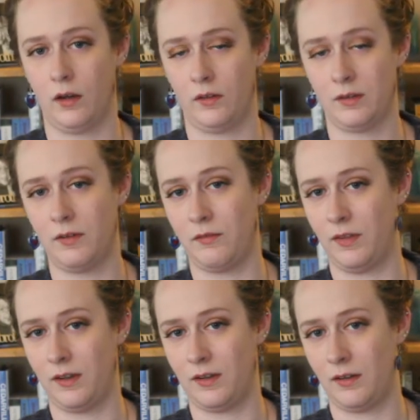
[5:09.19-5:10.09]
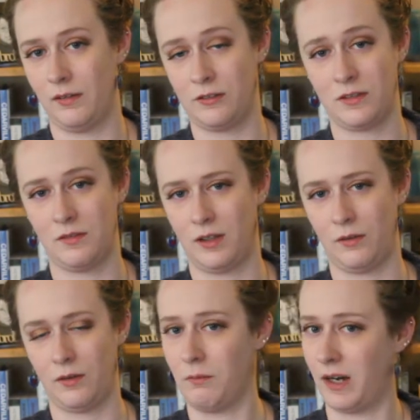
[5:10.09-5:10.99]
some of the Legend of
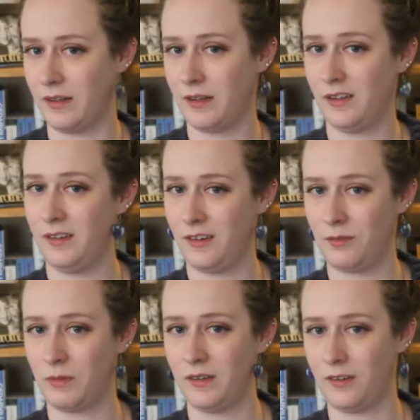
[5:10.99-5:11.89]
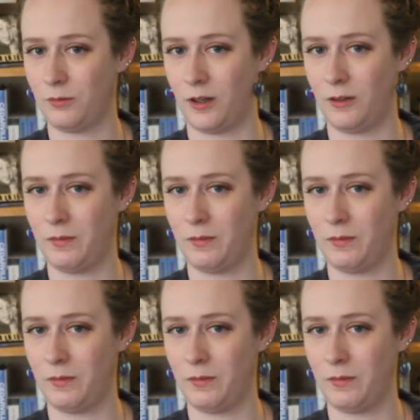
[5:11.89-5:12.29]
Zelda manga this month as well,